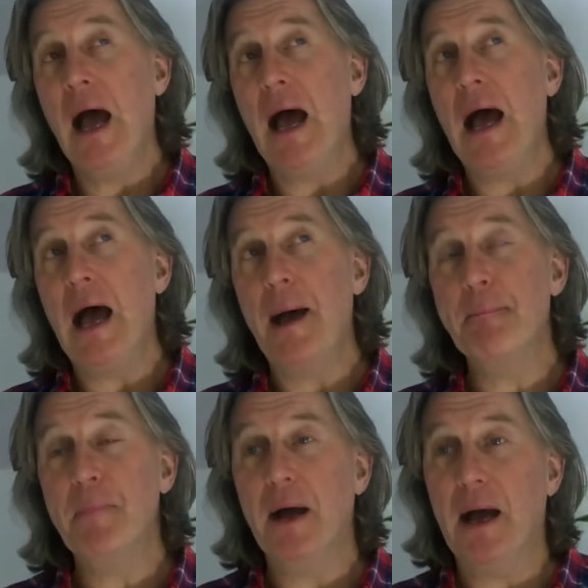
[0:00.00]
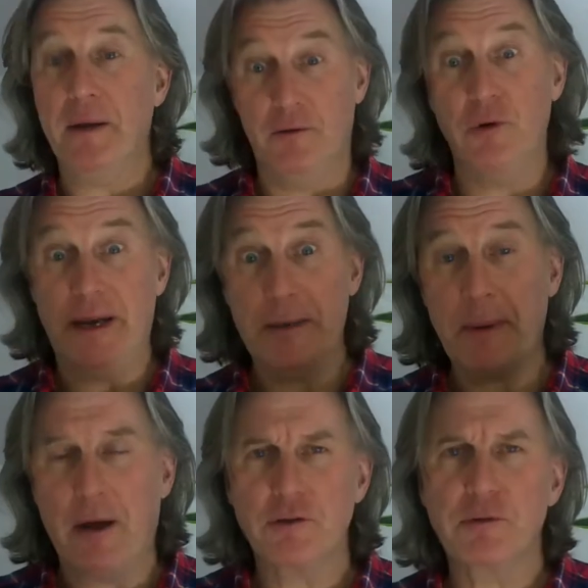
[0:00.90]
And
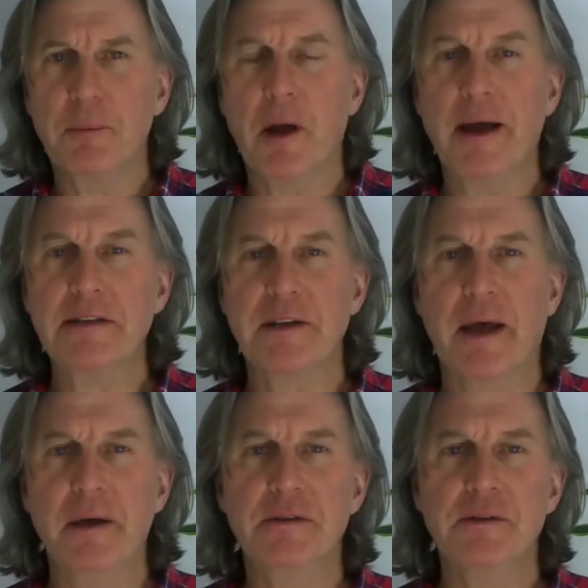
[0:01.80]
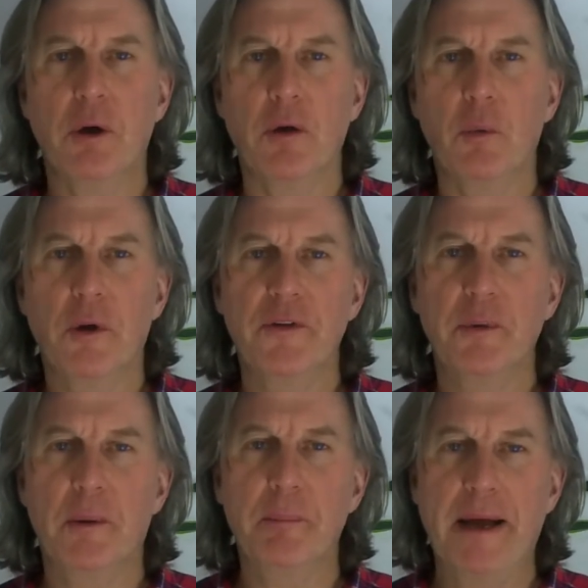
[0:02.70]
emails, replying to those on a
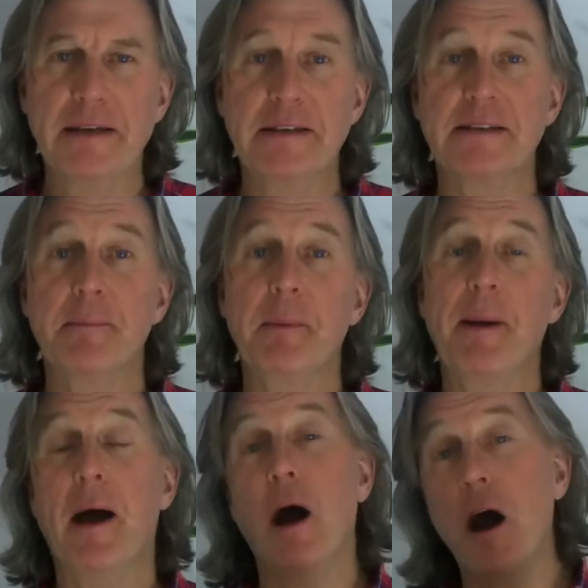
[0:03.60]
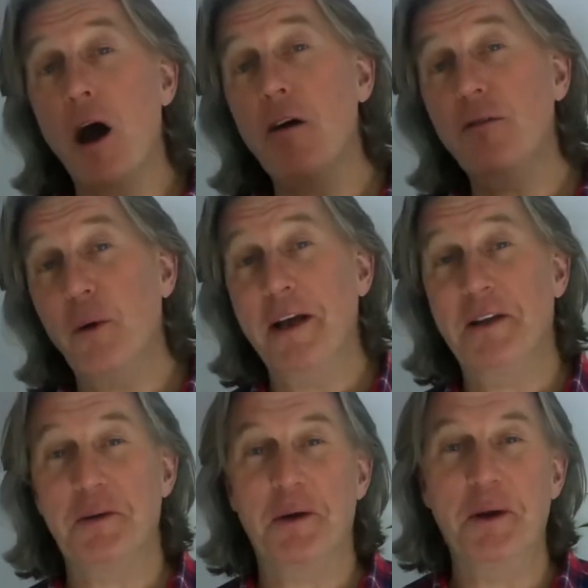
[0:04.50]
one-to-one basis. I'm about halfway
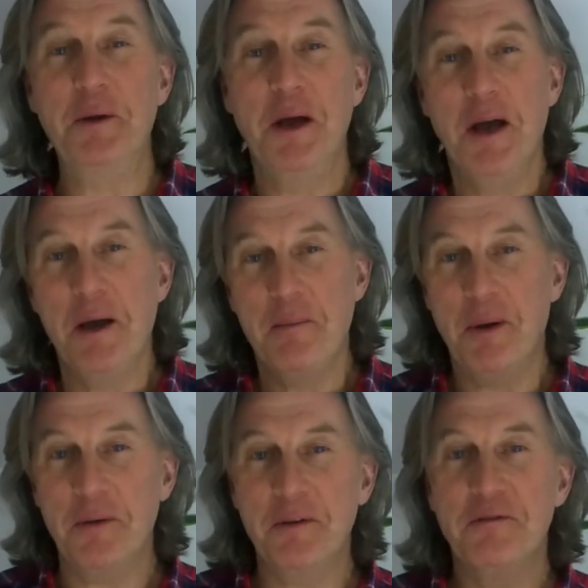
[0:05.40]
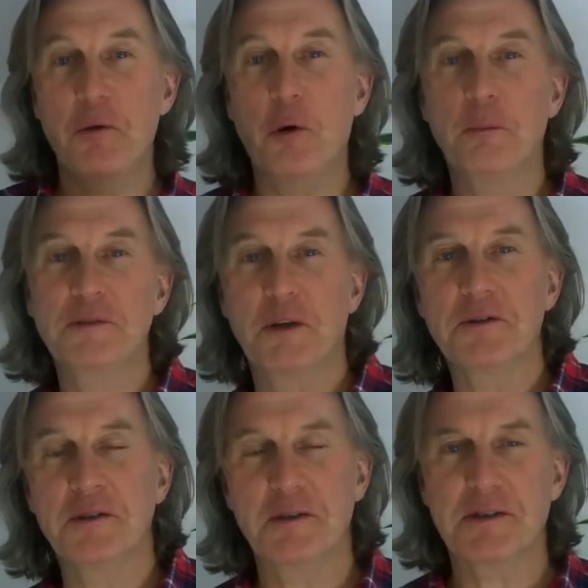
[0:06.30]
through putting the forms
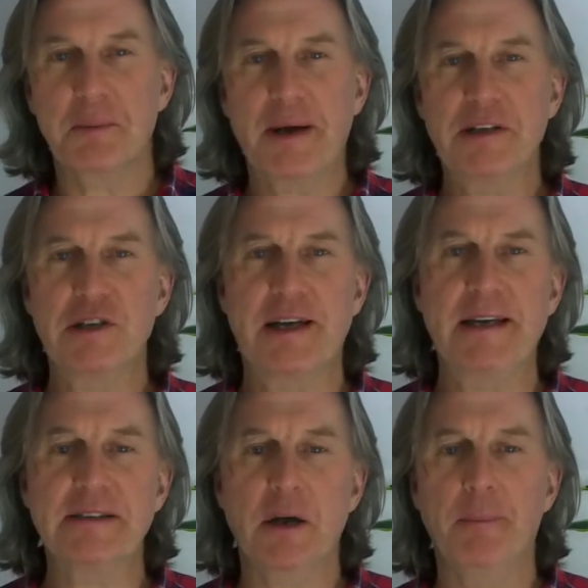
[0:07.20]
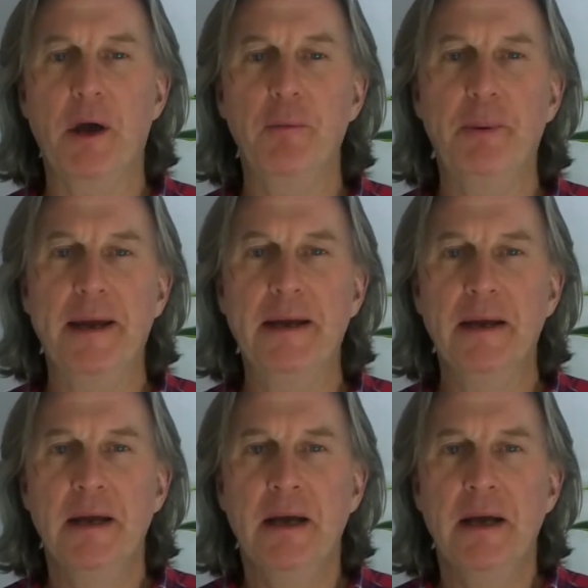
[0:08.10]
onto a spreadsheet, so I'm hoping
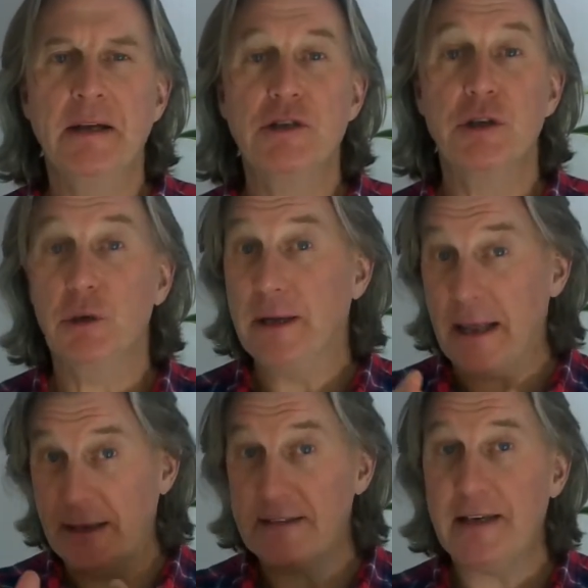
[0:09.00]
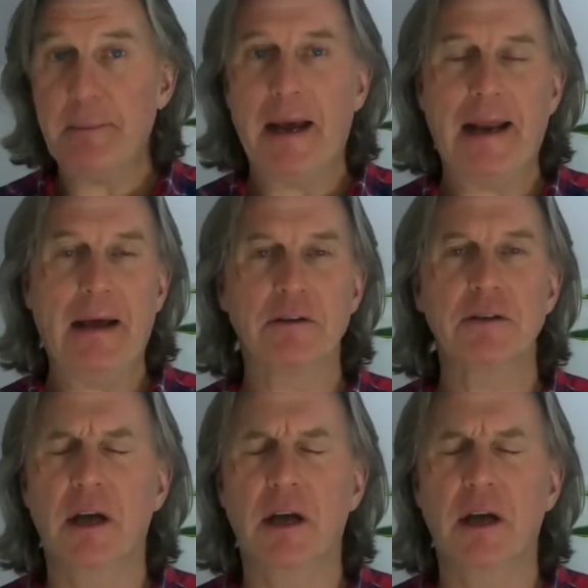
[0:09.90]
to get this email out,